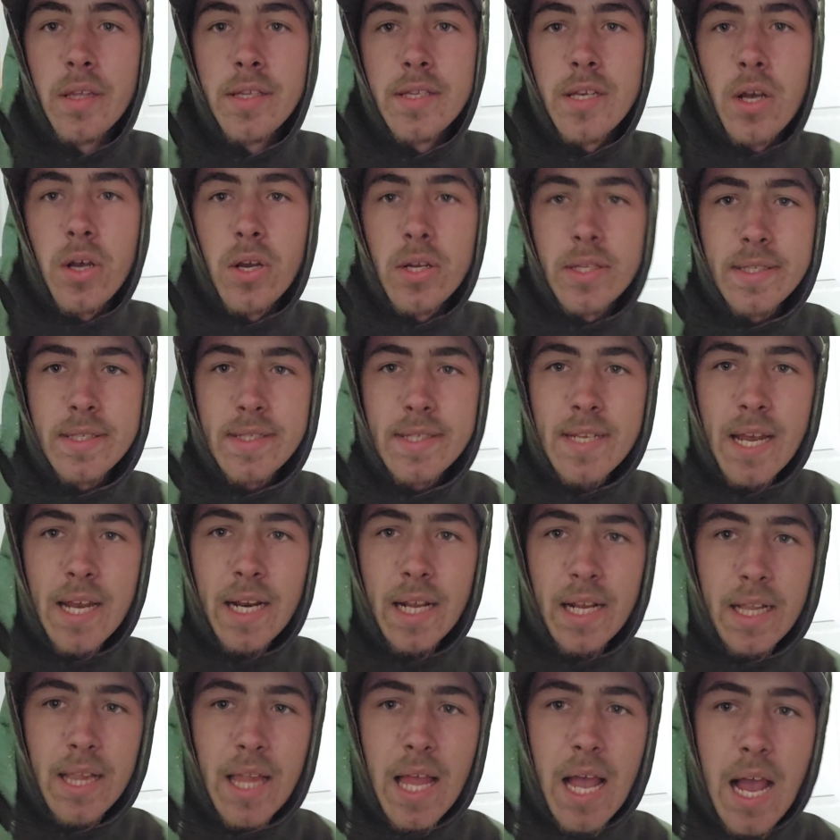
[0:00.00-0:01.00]
So it's
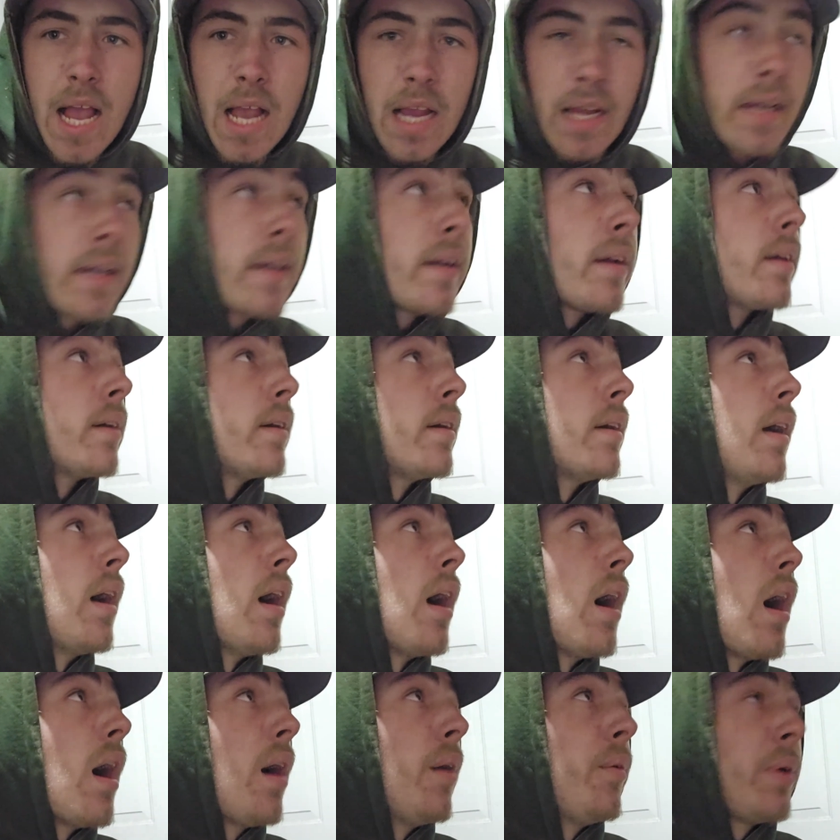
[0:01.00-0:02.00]
10 o'clock.
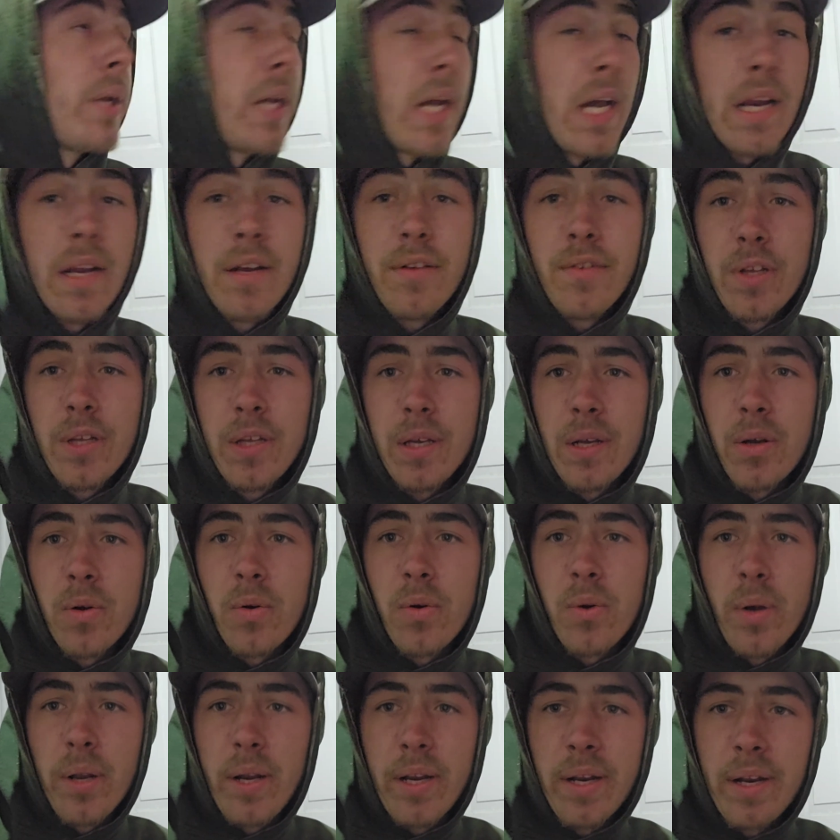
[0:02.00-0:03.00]
We got everything
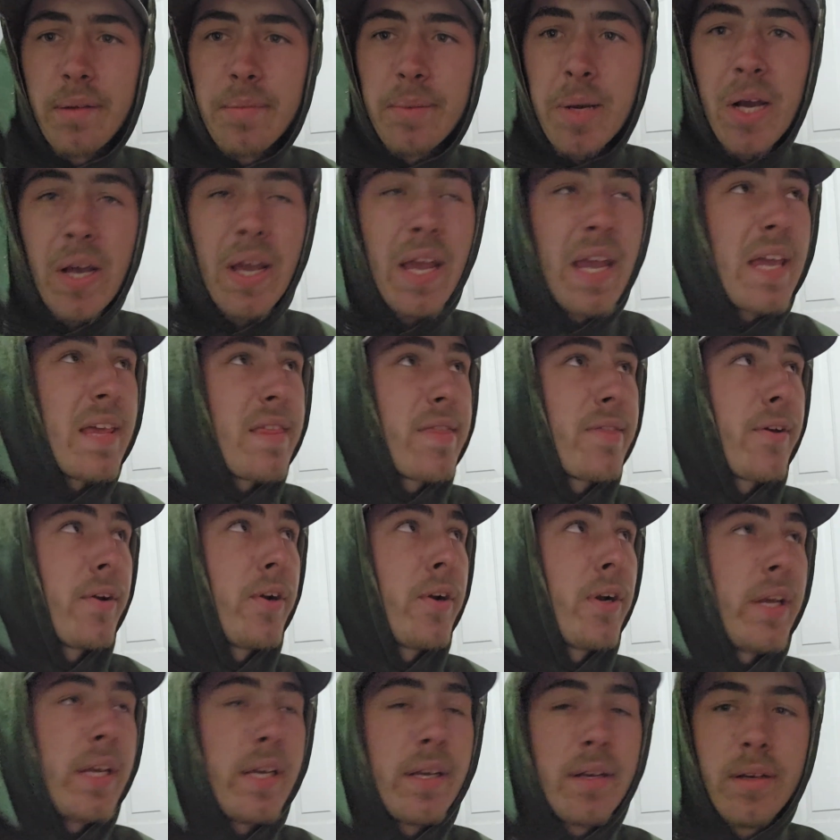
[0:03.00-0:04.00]
going at about
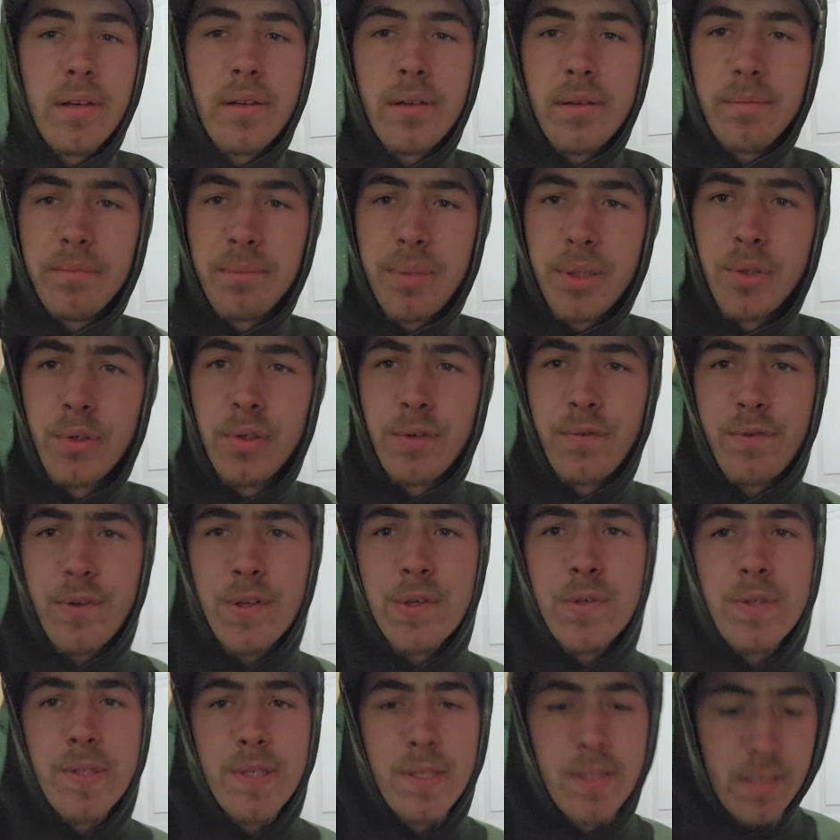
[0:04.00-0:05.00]
8:30. Blew the
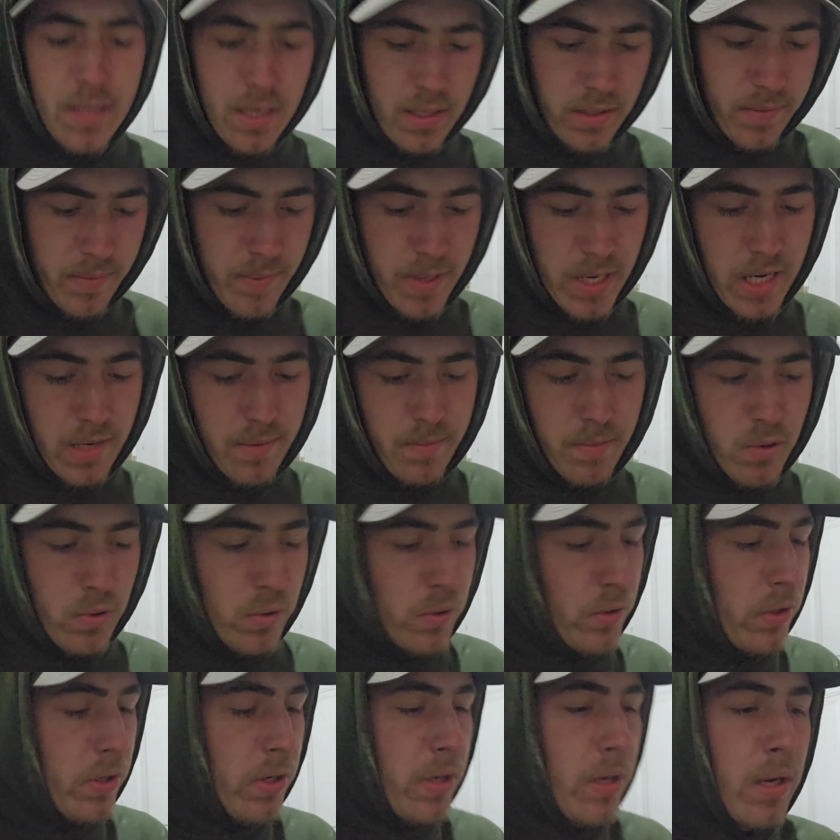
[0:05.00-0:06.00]
fuses on the main
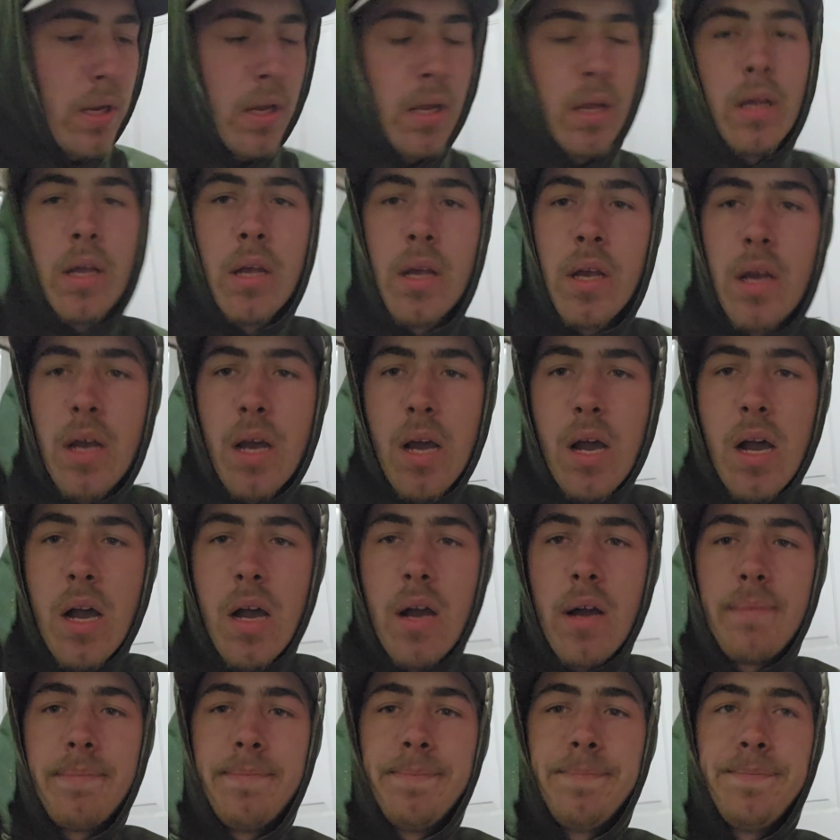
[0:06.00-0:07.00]
motor.
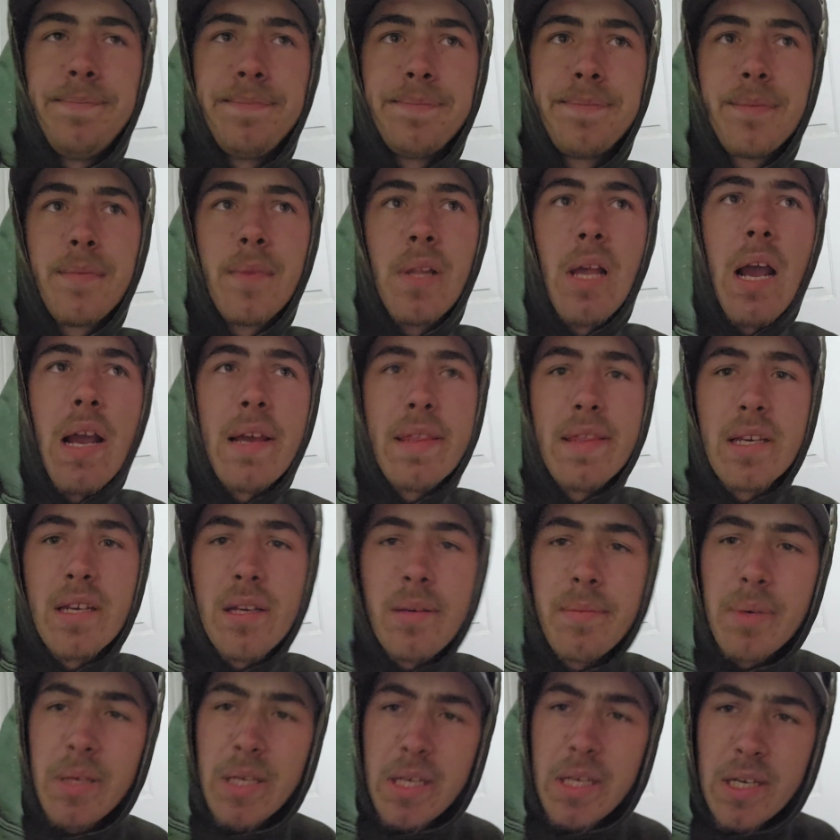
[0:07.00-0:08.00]
I
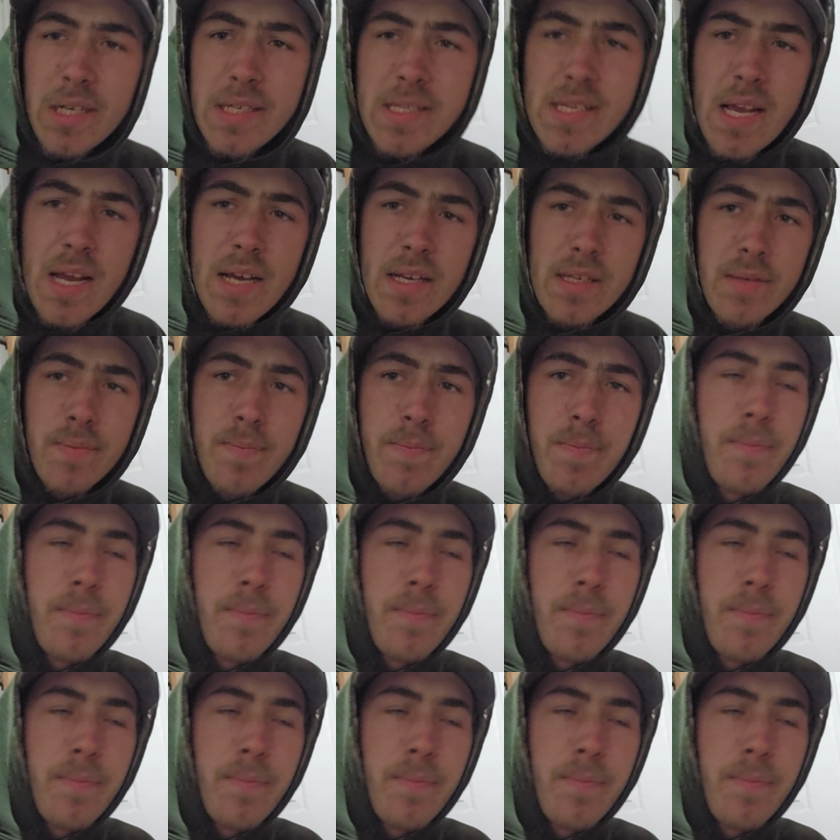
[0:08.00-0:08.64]
think because that